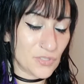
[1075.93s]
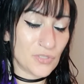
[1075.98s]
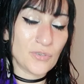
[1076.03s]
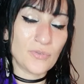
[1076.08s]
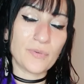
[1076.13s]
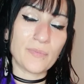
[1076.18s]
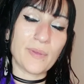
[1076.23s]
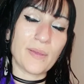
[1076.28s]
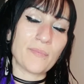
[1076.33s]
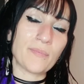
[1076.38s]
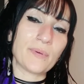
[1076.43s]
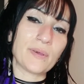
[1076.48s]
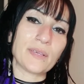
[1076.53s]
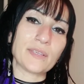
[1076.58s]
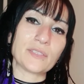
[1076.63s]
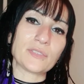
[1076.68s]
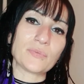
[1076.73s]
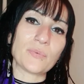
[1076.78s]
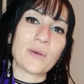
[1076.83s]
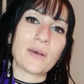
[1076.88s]
do
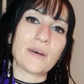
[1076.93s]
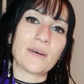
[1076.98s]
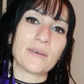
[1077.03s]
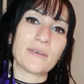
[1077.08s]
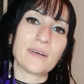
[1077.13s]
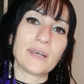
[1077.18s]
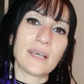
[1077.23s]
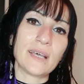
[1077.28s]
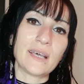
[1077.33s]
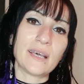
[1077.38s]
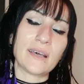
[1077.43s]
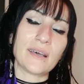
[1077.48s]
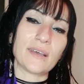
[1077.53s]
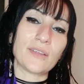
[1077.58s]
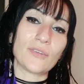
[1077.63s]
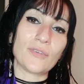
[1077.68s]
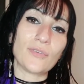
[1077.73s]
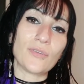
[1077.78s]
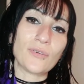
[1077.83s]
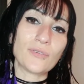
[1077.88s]
remember as well
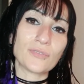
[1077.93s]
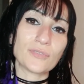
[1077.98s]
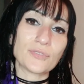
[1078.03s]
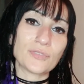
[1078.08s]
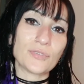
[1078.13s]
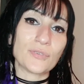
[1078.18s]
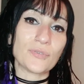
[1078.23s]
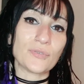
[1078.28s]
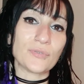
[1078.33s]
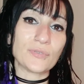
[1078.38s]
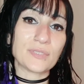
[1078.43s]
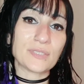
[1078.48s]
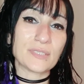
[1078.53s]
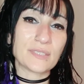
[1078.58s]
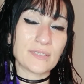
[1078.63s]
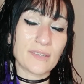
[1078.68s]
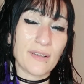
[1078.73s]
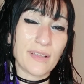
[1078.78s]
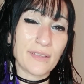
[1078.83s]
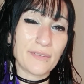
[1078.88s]
not to
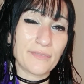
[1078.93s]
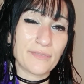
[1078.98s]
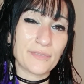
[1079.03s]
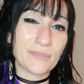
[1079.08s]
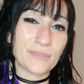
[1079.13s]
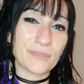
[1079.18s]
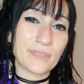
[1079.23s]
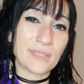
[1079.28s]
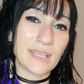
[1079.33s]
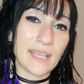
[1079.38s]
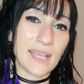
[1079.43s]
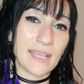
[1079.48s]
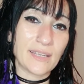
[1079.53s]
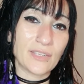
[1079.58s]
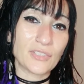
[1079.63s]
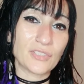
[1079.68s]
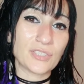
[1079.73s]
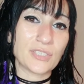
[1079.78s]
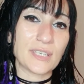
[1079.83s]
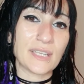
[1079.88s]
stifle the
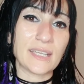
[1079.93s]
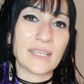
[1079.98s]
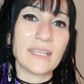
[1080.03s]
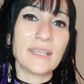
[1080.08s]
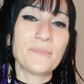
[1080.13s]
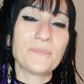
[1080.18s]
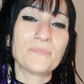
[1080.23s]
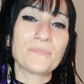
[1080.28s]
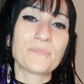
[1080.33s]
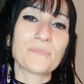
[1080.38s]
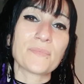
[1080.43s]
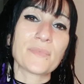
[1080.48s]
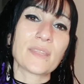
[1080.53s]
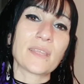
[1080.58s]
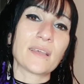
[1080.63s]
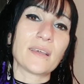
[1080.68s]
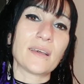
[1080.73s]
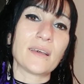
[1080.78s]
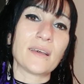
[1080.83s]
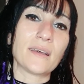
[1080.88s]
energy
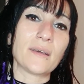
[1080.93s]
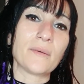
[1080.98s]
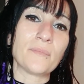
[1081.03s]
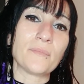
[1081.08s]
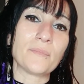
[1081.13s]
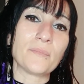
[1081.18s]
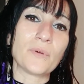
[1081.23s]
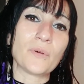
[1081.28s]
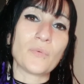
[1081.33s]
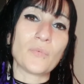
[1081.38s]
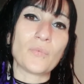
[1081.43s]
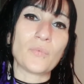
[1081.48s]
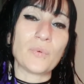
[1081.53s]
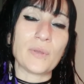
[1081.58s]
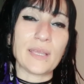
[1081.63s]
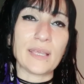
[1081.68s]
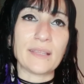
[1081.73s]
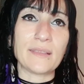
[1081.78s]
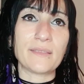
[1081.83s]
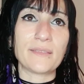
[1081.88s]

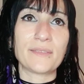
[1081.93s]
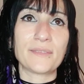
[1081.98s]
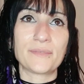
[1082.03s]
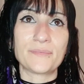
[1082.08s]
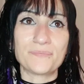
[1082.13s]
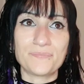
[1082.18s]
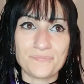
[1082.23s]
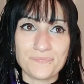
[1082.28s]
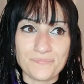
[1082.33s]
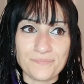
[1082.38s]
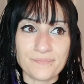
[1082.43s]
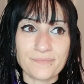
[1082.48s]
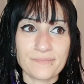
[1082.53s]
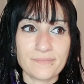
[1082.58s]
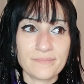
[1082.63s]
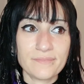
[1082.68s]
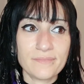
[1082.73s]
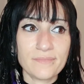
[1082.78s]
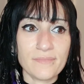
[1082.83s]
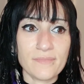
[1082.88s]
with
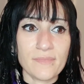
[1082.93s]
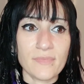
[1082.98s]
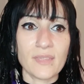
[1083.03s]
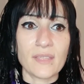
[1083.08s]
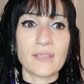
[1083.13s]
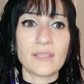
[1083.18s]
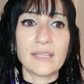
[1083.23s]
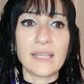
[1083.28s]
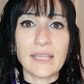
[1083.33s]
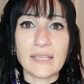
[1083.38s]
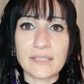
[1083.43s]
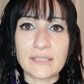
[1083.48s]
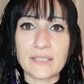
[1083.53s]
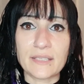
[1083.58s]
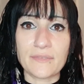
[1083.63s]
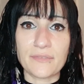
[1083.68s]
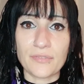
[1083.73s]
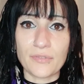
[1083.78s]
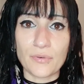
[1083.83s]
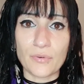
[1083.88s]

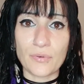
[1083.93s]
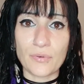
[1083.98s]
negative